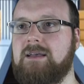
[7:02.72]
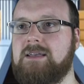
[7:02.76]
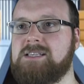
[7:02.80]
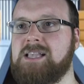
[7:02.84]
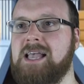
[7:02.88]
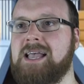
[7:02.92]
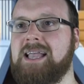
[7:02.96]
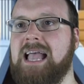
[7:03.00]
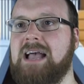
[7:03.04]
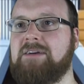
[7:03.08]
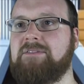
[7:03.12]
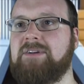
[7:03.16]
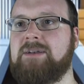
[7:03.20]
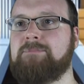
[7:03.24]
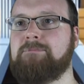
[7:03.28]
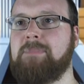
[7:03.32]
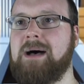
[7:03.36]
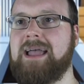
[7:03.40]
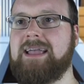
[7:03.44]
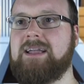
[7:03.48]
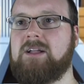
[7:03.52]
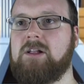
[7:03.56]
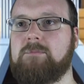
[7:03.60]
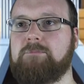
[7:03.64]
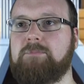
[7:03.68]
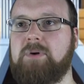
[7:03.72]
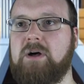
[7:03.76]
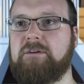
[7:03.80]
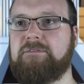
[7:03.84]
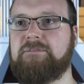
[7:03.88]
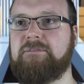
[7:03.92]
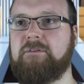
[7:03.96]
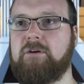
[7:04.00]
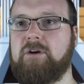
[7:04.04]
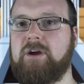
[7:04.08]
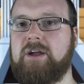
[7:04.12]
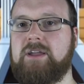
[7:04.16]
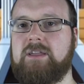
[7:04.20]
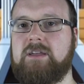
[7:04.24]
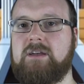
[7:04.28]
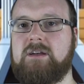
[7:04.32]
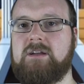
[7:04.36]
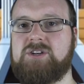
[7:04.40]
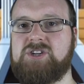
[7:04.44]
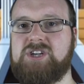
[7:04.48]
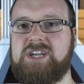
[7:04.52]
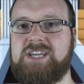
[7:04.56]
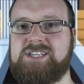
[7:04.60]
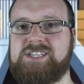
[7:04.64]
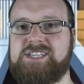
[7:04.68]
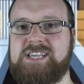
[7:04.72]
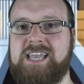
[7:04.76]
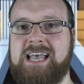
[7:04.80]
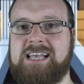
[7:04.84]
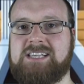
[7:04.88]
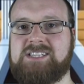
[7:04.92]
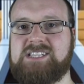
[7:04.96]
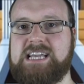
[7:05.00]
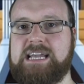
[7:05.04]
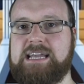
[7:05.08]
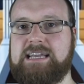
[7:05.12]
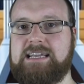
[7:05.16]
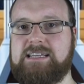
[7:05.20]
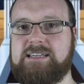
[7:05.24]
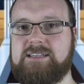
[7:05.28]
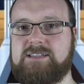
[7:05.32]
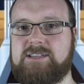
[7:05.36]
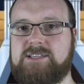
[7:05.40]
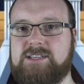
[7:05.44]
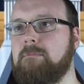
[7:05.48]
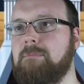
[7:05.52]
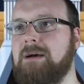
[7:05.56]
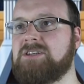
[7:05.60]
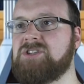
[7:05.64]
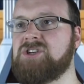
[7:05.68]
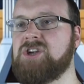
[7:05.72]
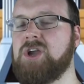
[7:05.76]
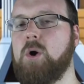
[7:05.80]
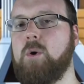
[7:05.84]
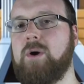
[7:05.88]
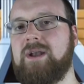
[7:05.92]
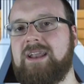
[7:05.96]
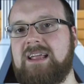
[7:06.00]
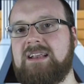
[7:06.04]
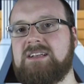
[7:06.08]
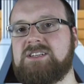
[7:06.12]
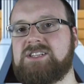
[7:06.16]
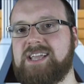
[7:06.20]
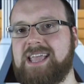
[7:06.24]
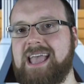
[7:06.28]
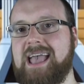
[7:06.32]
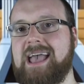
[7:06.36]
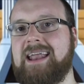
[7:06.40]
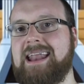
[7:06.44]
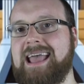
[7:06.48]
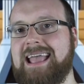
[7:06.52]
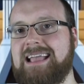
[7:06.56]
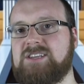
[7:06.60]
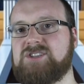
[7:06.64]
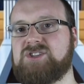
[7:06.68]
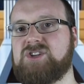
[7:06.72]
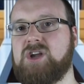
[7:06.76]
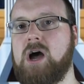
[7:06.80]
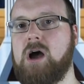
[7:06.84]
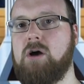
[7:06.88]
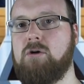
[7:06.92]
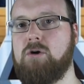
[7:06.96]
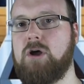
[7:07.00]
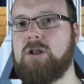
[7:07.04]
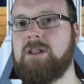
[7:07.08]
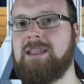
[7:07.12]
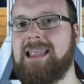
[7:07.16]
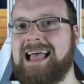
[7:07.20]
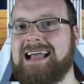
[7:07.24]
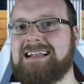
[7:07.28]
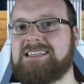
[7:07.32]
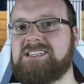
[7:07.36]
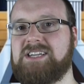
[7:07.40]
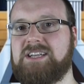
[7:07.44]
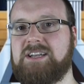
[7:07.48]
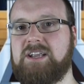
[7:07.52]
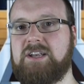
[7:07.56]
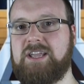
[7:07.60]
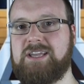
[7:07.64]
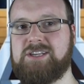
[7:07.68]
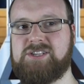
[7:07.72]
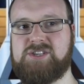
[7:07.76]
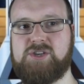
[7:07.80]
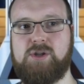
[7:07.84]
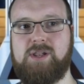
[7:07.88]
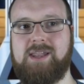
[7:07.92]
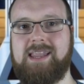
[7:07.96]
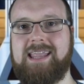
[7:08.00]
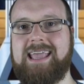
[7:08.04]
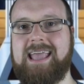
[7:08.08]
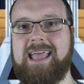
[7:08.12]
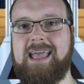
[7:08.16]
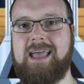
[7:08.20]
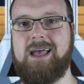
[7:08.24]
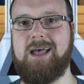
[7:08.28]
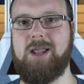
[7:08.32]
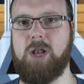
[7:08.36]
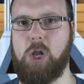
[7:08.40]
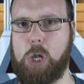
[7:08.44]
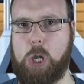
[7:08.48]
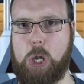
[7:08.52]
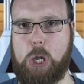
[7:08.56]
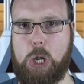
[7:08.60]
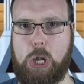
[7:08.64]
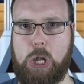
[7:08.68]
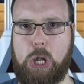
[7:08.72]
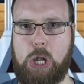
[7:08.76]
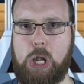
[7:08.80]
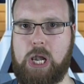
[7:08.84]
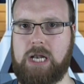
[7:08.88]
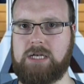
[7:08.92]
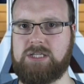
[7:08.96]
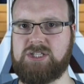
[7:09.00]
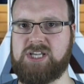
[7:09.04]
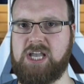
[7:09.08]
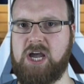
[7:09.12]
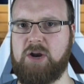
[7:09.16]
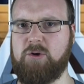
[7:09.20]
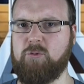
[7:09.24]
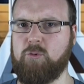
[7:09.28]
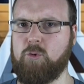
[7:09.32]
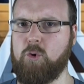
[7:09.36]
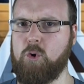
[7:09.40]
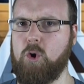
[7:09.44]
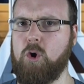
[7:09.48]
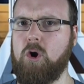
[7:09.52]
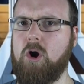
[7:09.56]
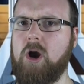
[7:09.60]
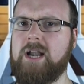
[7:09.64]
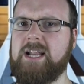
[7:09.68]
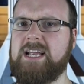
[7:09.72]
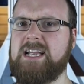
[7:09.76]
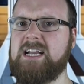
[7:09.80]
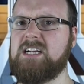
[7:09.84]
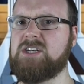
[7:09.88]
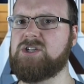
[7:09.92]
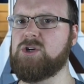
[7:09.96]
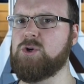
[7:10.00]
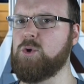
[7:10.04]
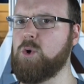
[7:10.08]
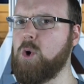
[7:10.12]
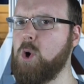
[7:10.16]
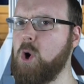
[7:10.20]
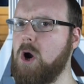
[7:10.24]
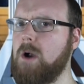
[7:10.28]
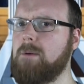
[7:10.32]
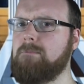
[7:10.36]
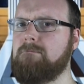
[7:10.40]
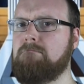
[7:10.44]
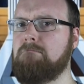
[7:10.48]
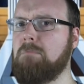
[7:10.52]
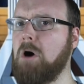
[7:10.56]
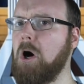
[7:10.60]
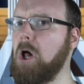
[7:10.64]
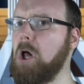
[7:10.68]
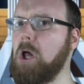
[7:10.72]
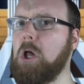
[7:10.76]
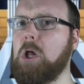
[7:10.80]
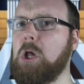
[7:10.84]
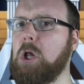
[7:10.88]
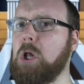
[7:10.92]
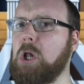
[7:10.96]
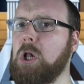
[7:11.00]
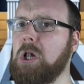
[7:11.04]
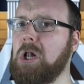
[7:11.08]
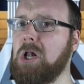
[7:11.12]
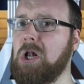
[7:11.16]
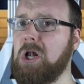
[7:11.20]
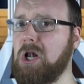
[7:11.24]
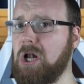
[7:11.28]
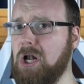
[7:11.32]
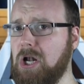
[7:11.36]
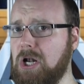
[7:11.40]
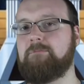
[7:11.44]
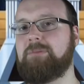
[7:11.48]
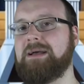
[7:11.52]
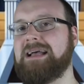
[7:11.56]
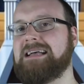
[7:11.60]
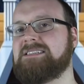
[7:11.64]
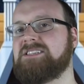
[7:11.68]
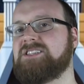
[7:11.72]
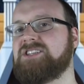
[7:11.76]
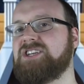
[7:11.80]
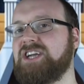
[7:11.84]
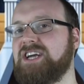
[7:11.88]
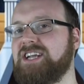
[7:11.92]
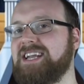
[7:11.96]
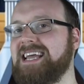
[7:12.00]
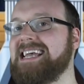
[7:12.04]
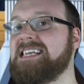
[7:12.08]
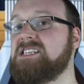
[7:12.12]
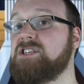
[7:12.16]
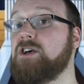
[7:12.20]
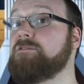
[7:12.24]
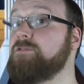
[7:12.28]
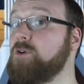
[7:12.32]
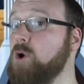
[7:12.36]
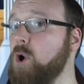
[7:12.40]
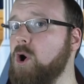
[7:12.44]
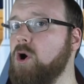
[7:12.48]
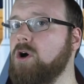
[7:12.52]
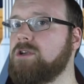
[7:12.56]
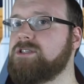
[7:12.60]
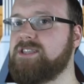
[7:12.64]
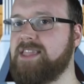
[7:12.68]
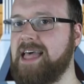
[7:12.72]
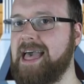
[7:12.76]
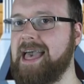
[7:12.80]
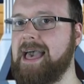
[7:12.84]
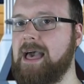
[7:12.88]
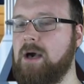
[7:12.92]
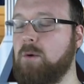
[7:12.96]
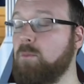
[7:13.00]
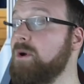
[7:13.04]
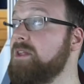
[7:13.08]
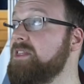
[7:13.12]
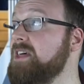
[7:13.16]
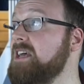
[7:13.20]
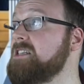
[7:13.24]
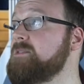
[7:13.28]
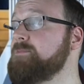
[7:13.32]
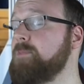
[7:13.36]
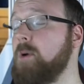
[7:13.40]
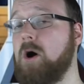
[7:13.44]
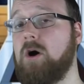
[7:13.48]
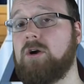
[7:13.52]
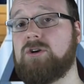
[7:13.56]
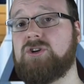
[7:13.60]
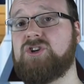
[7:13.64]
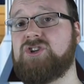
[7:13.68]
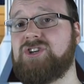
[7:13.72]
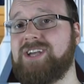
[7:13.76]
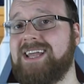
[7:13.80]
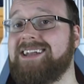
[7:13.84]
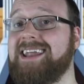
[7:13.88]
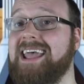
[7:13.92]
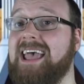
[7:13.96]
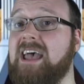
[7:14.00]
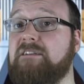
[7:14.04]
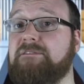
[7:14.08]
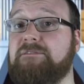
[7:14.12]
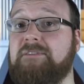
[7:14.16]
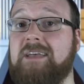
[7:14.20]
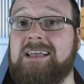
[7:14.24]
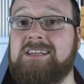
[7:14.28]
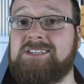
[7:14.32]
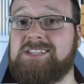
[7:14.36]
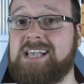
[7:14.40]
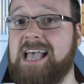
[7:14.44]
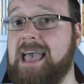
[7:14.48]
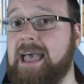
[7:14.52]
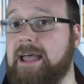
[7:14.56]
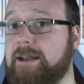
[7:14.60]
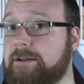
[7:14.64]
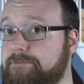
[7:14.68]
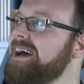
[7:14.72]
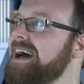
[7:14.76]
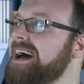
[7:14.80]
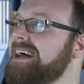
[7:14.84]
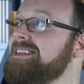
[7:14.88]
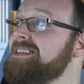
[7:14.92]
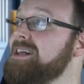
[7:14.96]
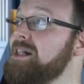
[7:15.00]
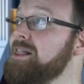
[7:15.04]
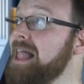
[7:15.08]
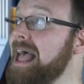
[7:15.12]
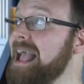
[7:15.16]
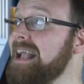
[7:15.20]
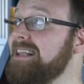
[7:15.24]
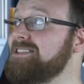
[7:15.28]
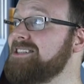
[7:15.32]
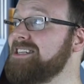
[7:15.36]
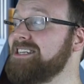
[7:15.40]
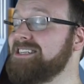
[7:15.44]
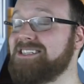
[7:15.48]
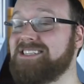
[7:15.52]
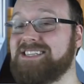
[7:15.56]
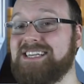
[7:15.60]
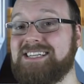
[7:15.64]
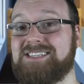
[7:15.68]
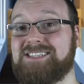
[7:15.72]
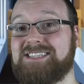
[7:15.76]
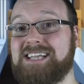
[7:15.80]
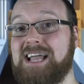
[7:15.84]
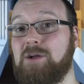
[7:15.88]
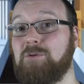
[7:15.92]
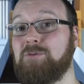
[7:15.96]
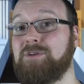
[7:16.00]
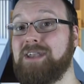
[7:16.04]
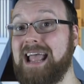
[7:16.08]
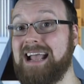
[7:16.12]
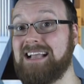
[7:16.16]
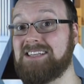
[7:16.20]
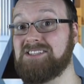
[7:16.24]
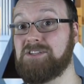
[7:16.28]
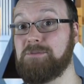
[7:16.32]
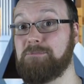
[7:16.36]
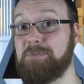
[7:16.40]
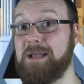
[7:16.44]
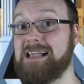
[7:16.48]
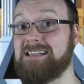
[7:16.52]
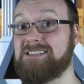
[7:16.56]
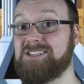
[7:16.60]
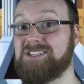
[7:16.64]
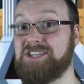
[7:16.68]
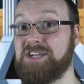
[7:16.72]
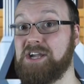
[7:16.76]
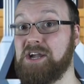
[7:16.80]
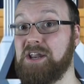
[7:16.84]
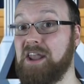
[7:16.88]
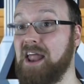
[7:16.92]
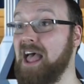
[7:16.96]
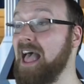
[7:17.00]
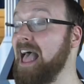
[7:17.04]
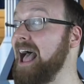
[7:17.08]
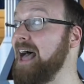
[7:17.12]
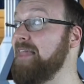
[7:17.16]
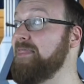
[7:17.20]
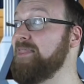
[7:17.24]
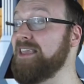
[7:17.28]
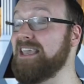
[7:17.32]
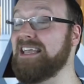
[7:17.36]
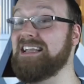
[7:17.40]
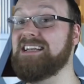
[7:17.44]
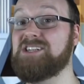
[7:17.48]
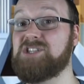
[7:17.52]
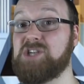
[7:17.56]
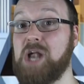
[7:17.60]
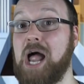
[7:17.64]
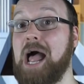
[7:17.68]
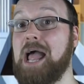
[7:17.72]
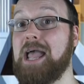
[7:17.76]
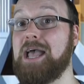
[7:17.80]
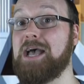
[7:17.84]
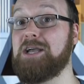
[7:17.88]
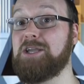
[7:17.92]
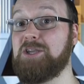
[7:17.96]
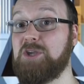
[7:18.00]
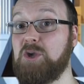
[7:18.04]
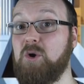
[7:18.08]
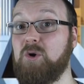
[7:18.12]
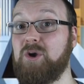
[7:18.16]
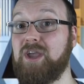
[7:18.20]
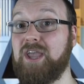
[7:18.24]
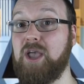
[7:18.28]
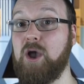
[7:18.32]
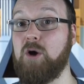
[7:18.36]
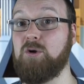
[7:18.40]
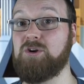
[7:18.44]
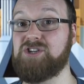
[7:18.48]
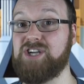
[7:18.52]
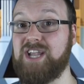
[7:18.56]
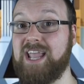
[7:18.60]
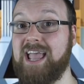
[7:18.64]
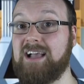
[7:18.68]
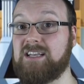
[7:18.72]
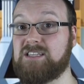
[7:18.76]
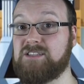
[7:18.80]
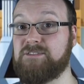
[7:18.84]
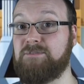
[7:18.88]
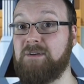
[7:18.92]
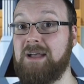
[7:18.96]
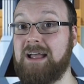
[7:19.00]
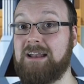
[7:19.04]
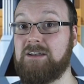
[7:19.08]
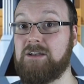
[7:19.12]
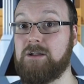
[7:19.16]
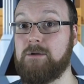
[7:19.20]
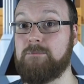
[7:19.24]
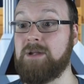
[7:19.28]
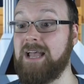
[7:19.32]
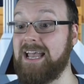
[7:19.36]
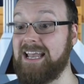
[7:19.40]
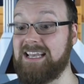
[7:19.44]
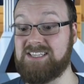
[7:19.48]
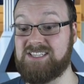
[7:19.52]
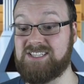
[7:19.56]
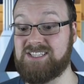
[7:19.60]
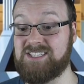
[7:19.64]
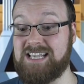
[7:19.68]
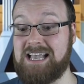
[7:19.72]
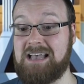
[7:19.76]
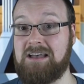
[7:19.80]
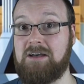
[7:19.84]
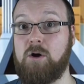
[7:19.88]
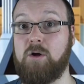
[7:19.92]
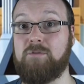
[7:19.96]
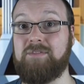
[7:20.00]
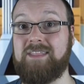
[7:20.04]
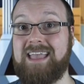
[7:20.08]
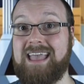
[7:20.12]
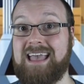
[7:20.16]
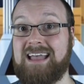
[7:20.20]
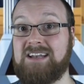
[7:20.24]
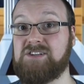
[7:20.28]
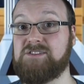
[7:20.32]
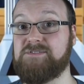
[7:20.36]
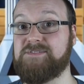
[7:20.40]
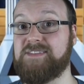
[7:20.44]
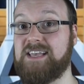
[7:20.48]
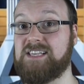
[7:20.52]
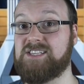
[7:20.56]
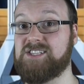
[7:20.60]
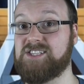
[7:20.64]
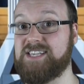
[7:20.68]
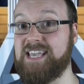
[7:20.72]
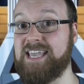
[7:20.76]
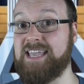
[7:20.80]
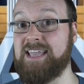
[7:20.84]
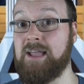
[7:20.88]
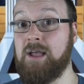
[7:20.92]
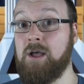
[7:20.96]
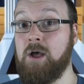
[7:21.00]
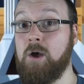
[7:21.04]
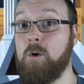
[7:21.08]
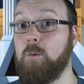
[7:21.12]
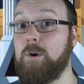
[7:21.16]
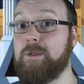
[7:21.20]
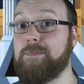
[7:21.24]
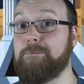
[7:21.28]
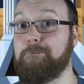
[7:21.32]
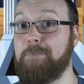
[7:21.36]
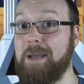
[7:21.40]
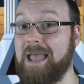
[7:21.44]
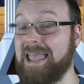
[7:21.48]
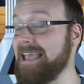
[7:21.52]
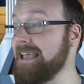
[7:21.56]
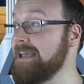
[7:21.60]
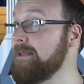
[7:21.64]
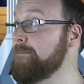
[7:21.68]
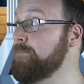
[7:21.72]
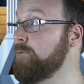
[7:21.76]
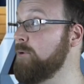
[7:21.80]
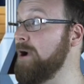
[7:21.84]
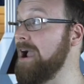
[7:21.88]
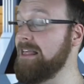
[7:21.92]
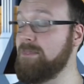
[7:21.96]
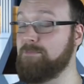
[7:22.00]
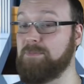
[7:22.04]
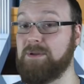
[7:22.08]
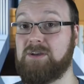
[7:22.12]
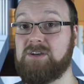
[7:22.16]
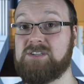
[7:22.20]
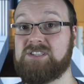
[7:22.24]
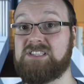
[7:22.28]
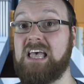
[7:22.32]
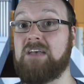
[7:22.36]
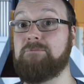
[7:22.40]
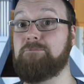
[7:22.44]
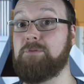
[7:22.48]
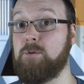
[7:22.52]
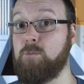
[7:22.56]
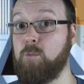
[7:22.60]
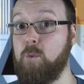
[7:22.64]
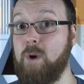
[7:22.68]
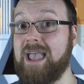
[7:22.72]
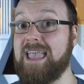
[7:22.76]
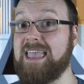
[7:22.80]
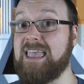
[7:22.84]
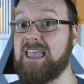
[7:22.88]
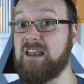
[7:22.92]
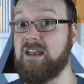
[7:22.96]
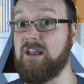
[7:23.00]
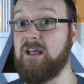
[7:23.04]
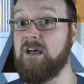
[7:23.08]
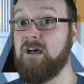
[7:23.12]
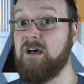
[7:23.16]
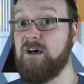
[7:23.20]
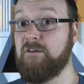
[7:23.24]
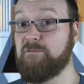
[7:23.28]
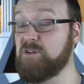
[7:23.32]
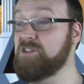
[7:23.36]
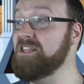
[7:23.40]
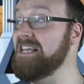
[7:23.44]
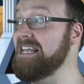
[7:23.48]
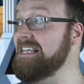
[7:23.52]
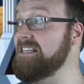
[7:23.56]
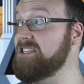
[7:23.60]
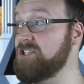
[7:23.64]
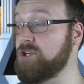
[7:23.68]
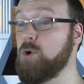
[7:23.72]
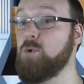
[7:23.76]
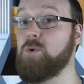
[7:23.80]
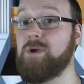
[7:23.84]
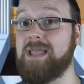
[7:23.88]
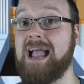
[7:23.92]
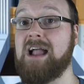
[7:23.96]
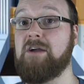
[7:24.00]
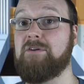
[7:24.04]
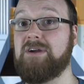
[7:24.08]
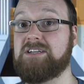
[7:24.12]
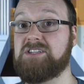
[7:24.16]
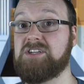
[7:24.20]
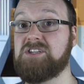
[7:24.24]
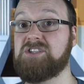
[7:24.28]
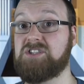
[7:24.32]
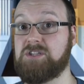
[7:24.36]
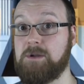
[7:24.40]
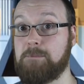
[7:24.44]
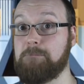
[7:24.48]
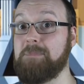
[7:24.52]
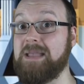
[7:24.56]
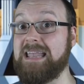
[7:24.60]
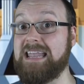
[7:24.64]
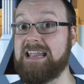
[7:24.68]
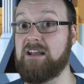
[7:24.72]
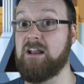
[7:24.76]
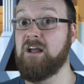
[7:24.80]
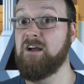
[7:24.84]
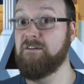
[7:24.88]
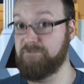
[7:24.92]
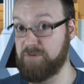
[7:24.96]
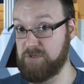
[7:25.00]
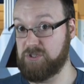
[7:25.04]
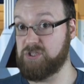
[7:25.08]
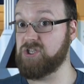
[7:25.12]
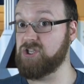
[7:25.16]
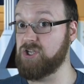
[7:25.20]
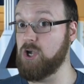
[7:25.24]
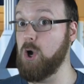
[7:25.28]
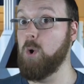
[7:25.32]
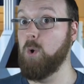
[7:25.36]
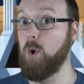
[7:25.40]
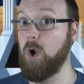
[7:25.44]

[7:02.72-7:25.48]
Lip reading: It's like having Michael Buffer at your GCSEs. Imagine going in to get an A star on Latin and you suddenly hear, let's get ready to rumble. Bastion is of course there with his posh head face head, and Alexis sits down next to Bastion, and the entire Yu-Gi-Oh! GX fandom is sat on the edge of their seat with bated breath because they've been waiting for these two characters to meet for so